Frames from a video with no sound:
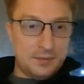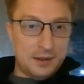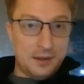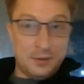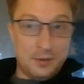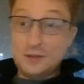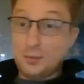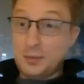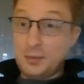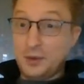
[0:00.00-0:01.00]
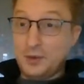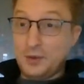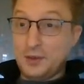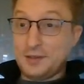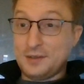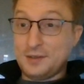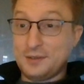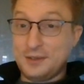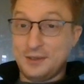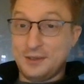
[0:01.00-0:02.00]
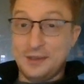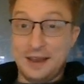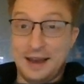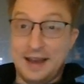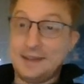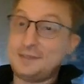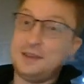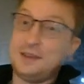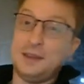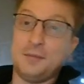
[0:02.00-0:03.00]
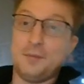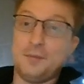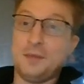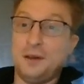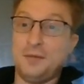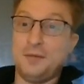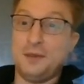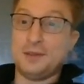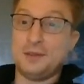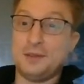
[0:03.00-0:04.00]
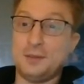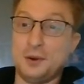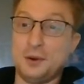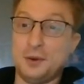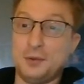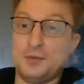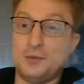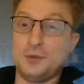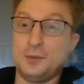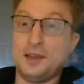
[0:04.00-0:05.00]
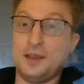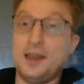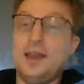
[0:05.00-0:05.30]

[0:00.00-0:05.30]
Otherwise, Bill is the highest team on Fantasy Pros for the week.